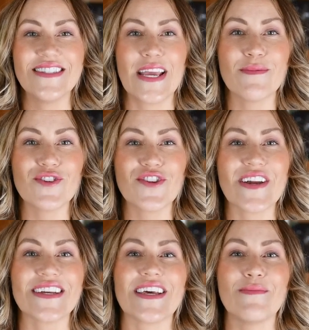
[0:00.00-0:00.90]
Today I'm gonna show
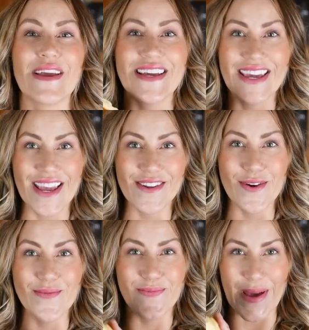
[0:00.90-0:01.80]
you guys how to make
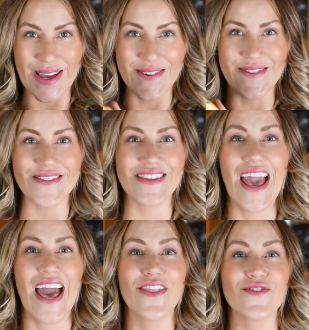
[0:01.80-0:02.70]
keto bagels
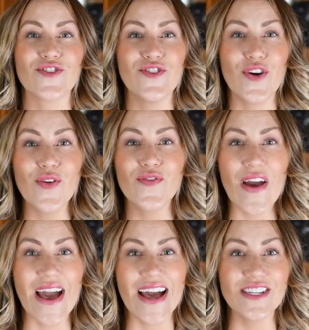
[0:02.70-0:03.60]
and there's no
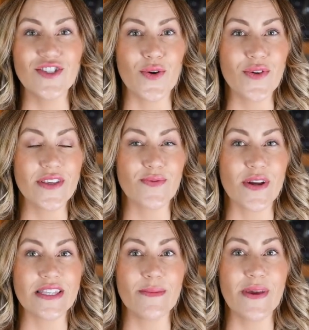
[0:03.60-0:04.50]
fathead dough in this
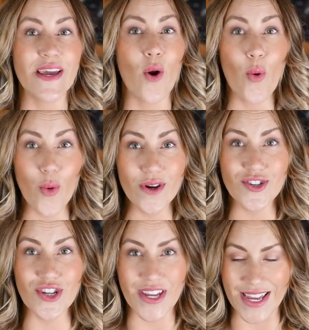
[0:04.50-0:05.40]
recipe or
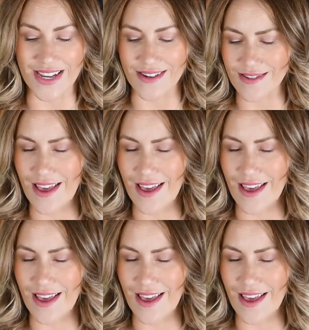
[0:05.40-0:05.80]
cheese.